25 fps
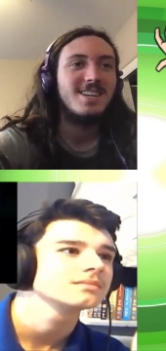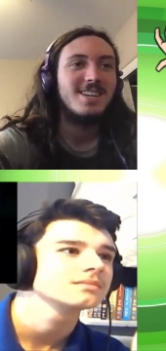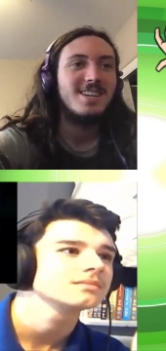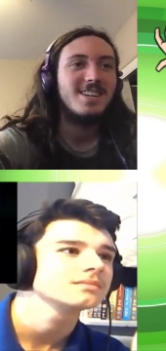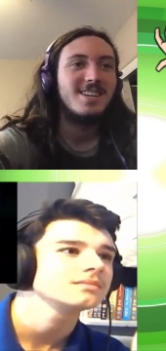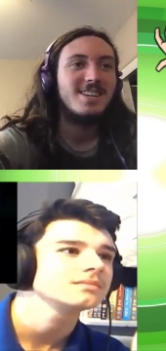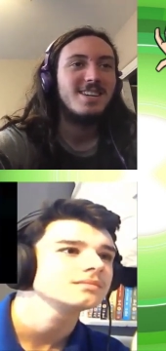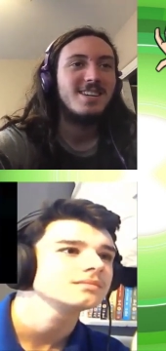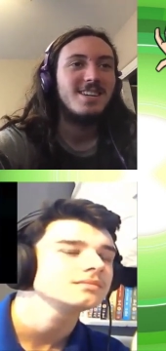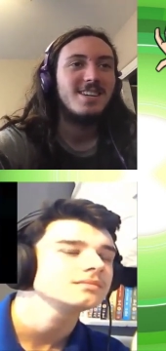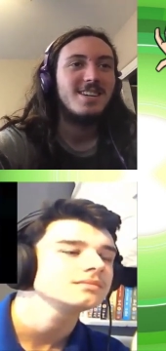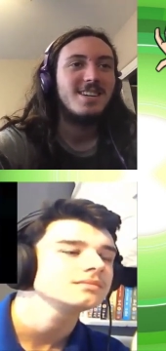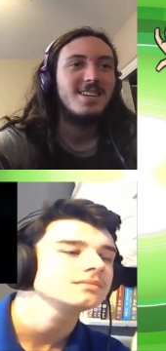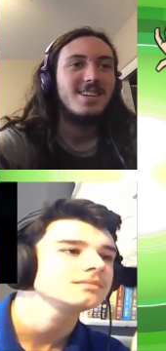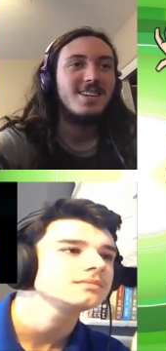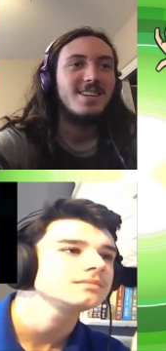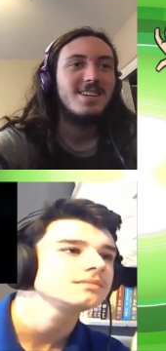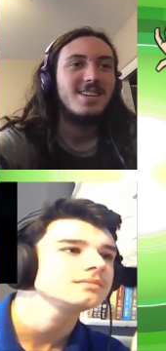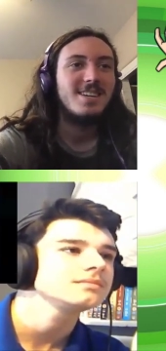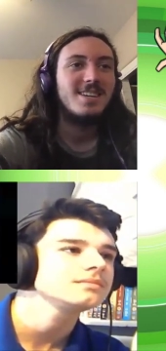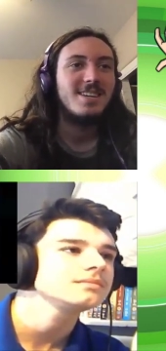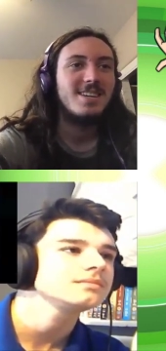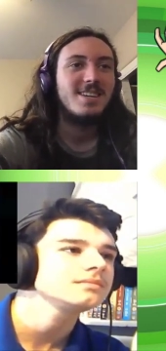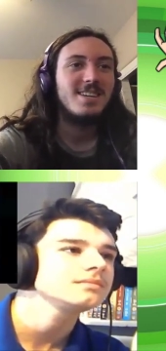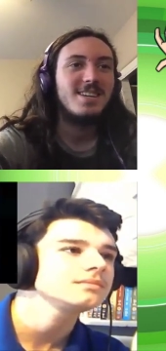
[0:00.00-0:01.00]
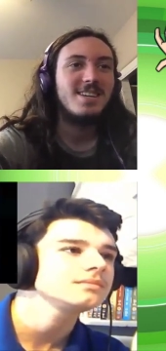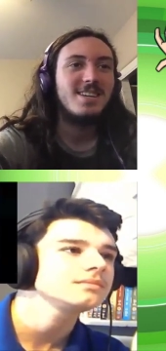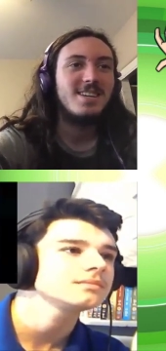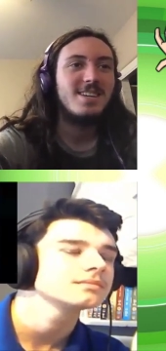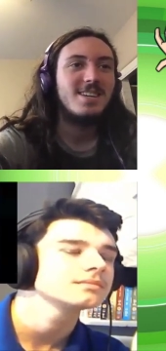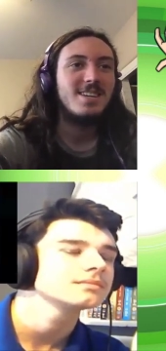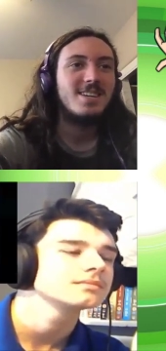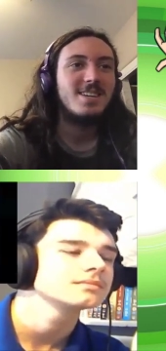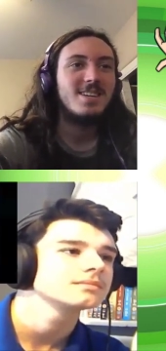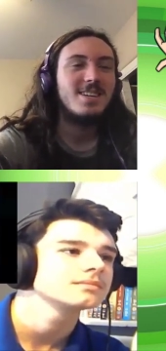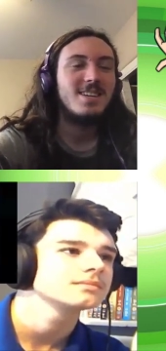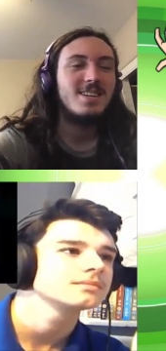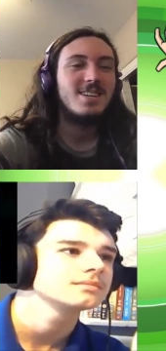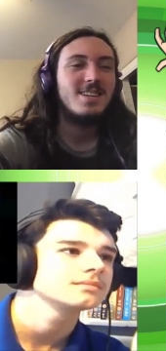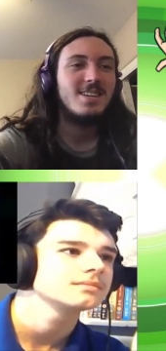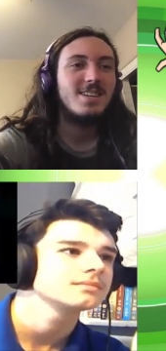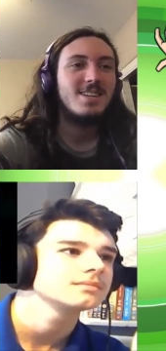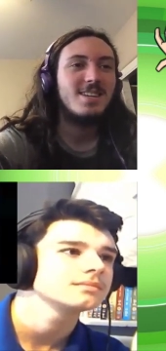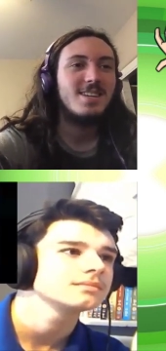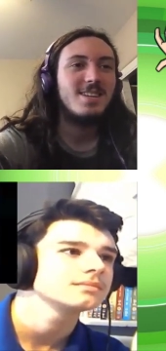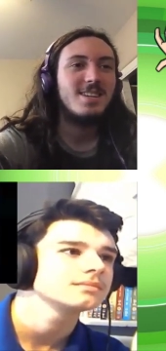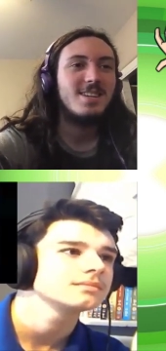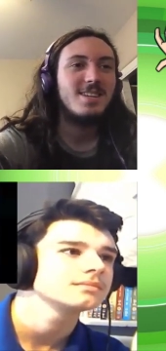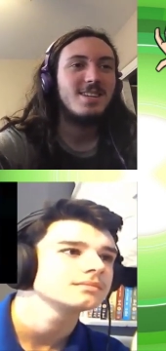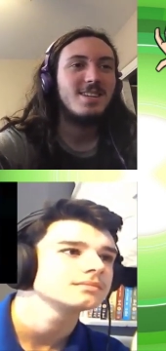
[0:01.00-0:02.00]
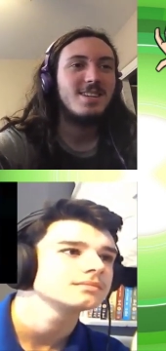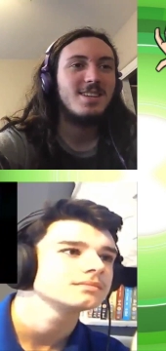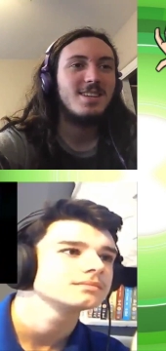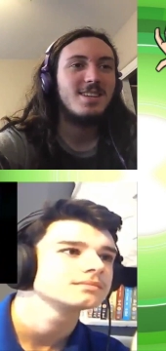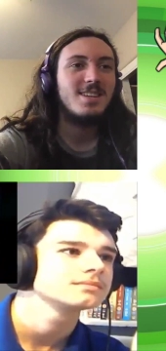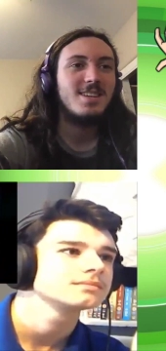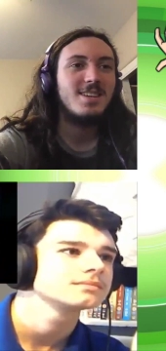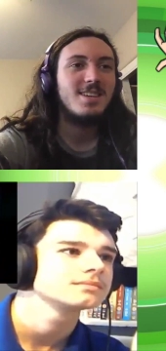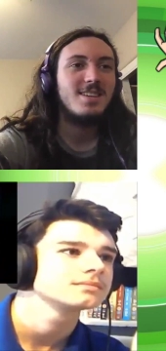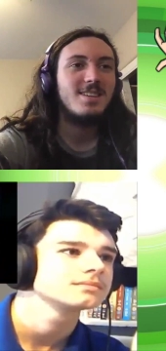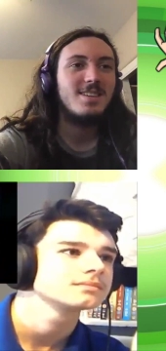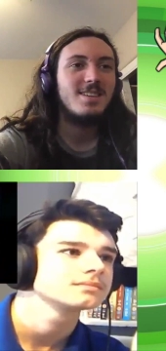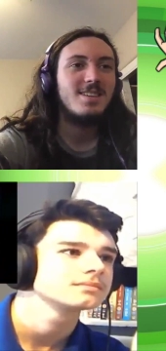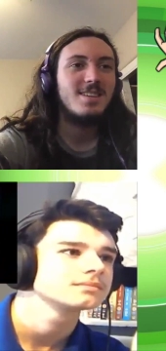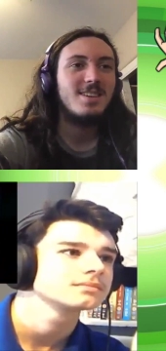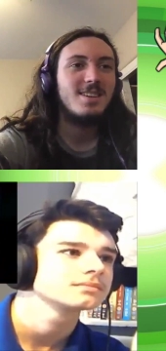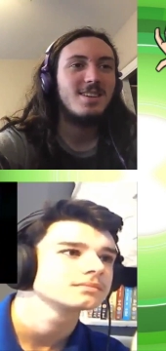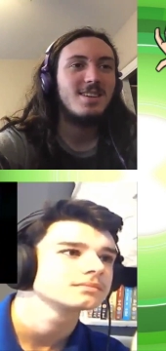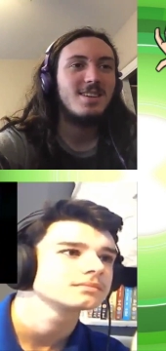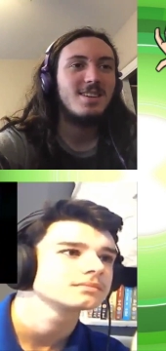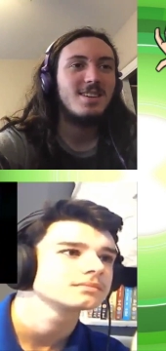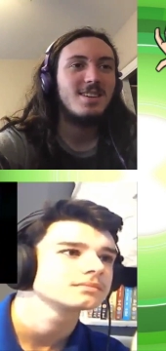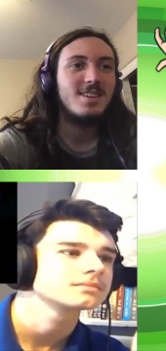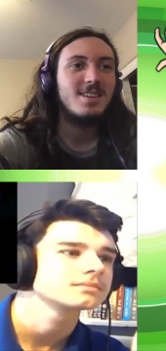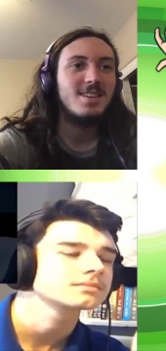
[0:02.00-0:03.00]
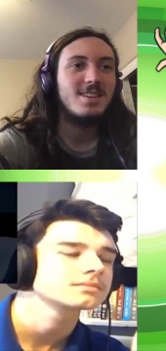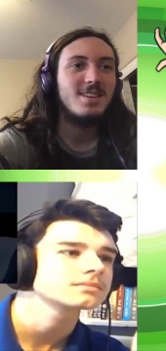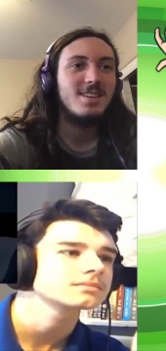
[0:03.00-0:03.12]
(no one is talking)